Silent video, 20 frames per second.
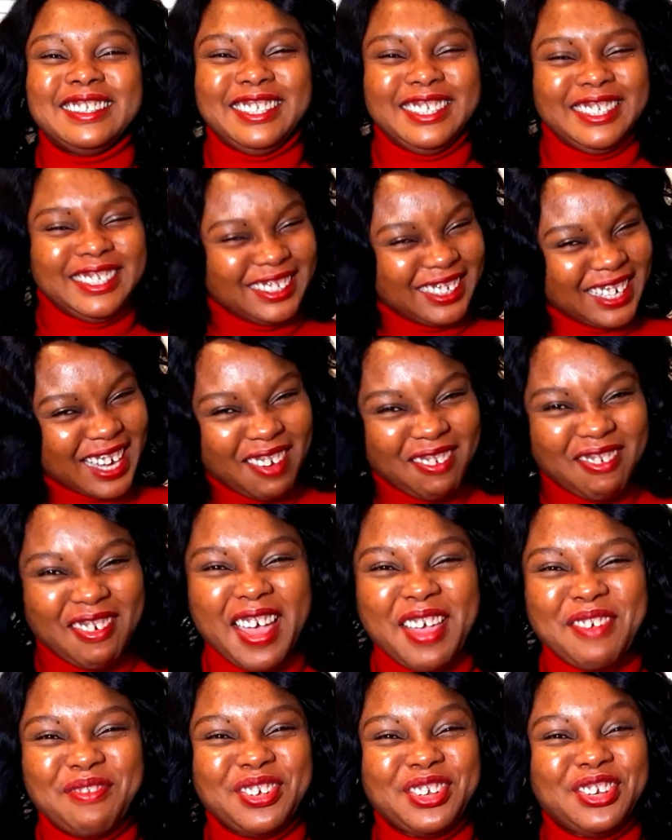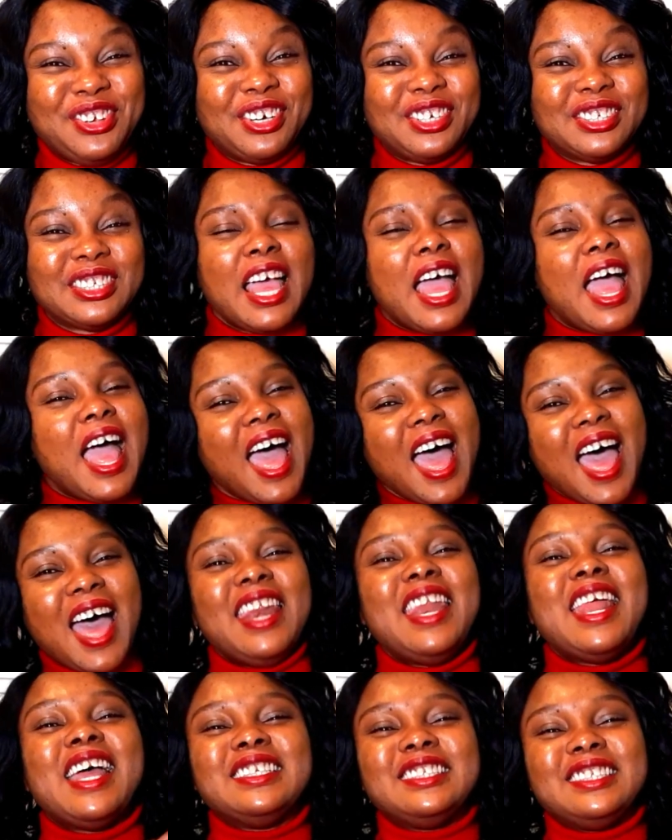share my videos
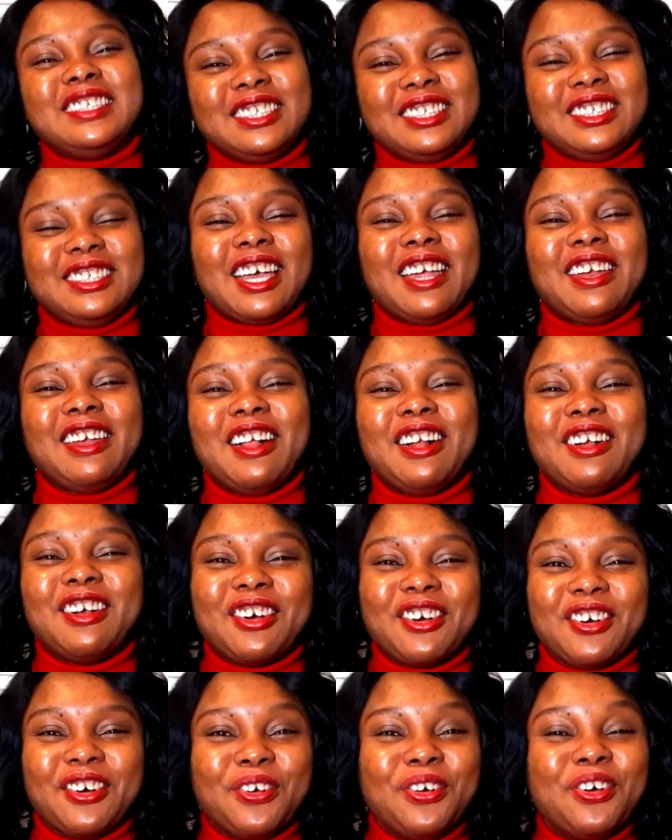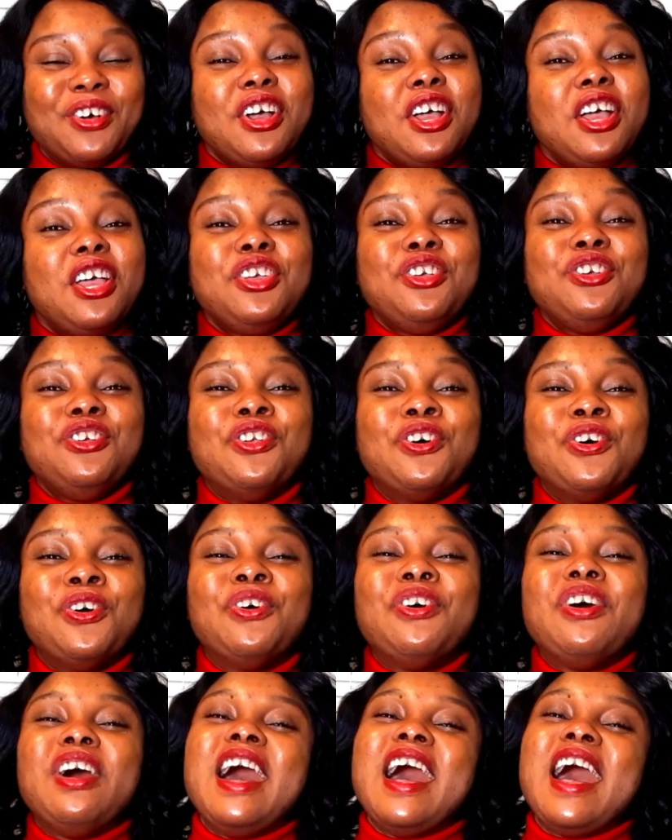and let this channel grow you
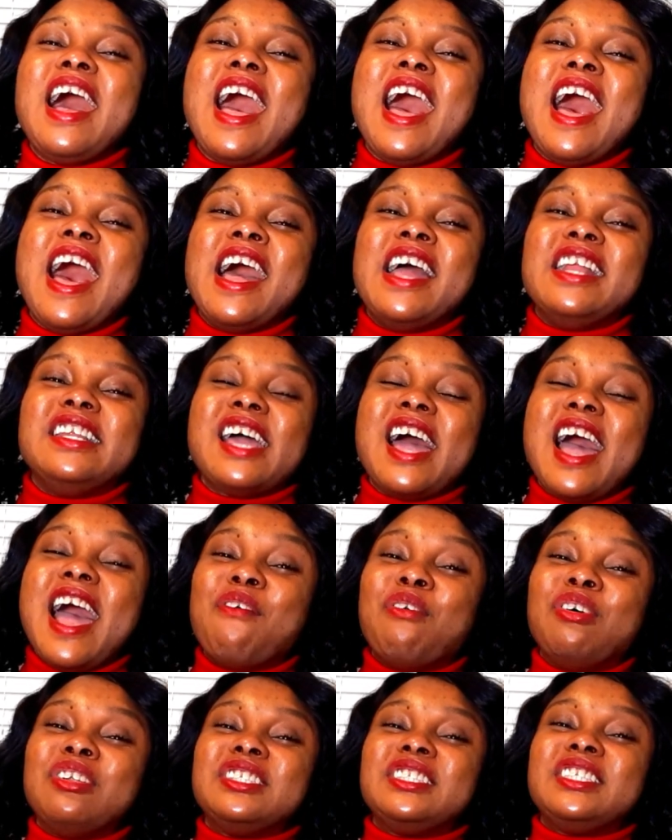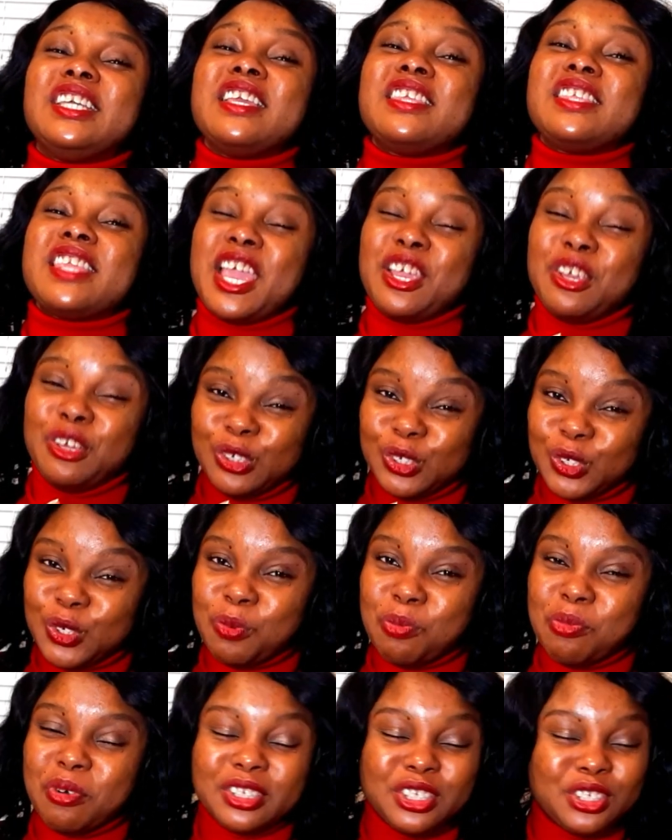know and i want to say thank you so
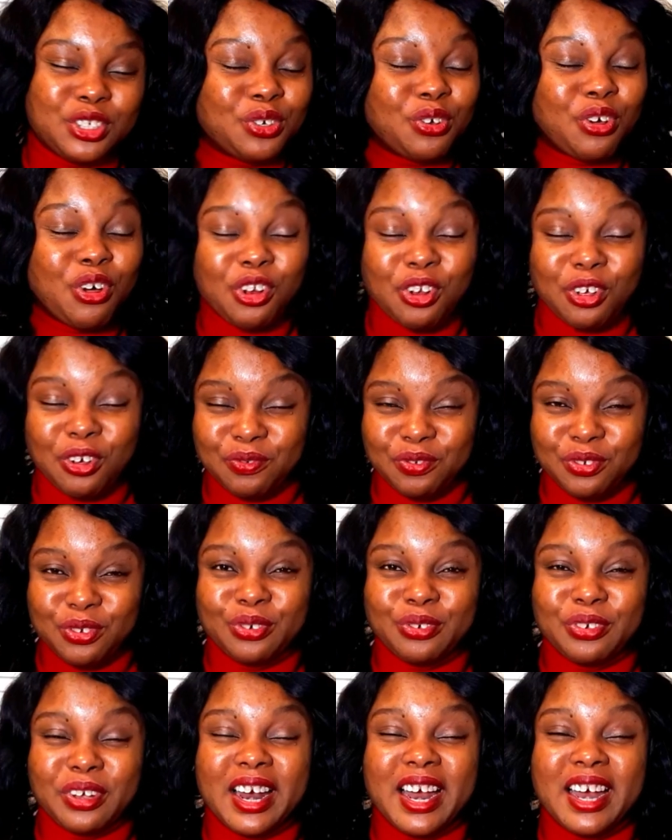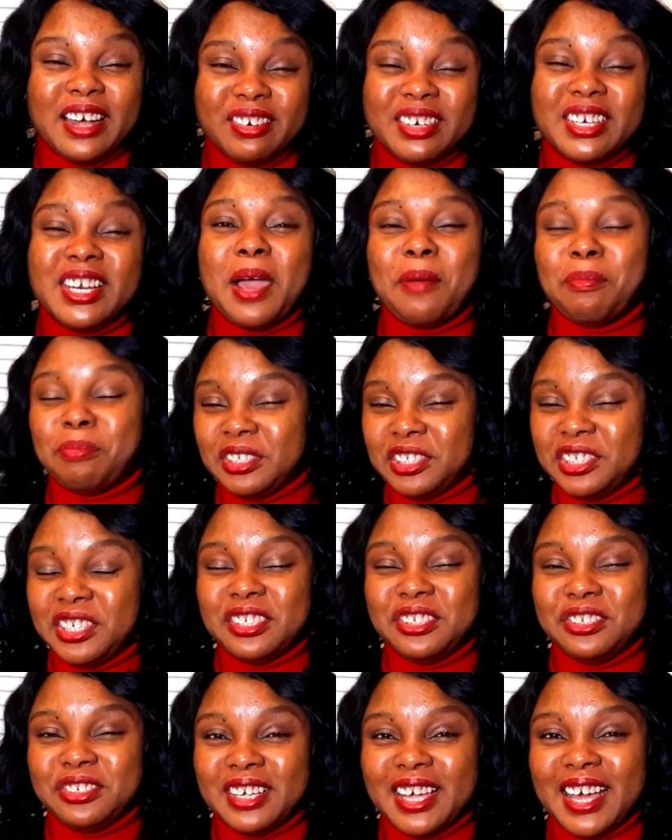much to all of you i really
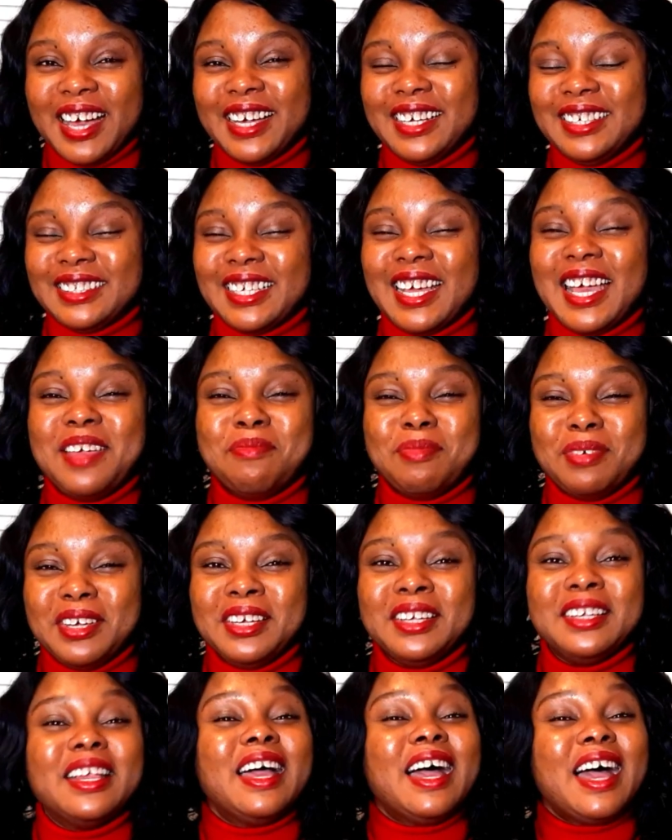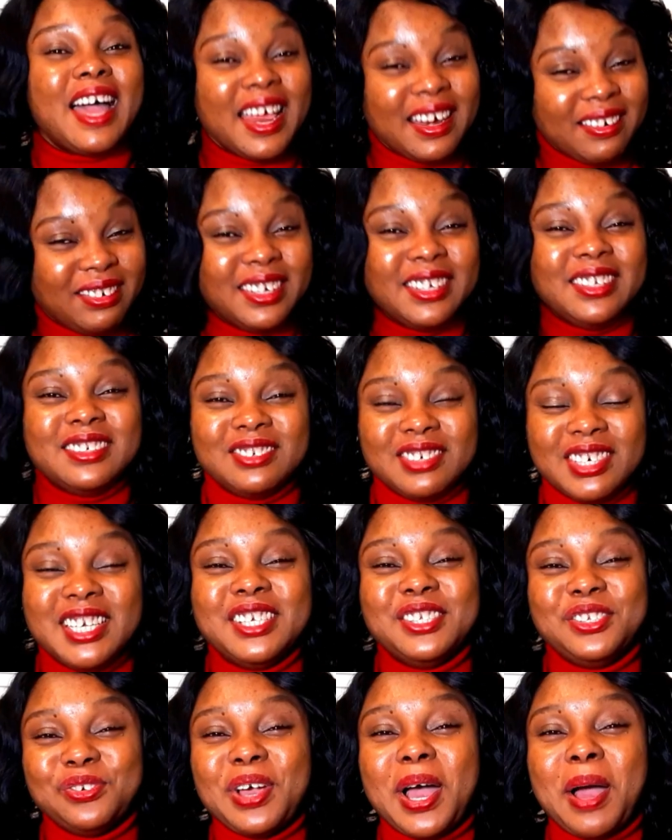appreciate you guys i mean i really
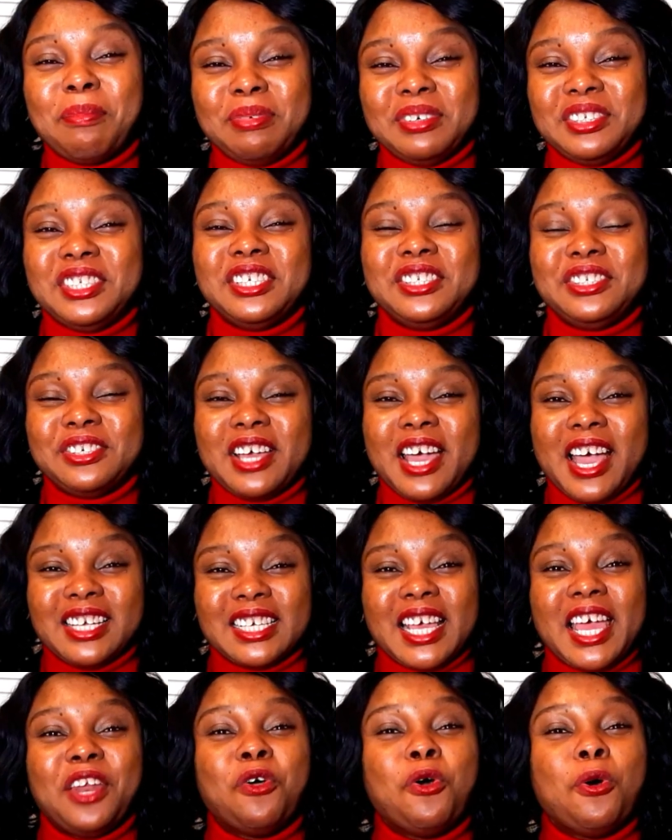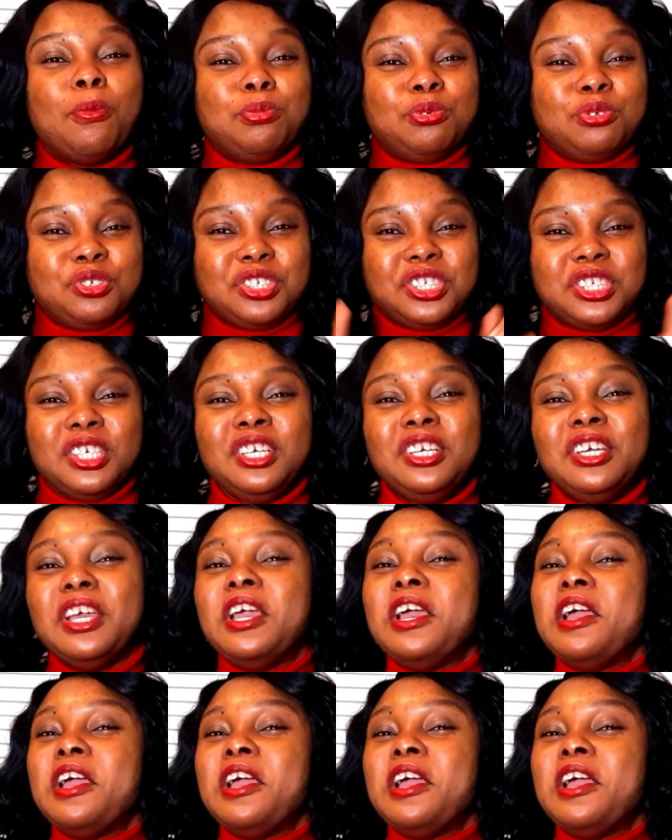really do appreciate you guys and hope to see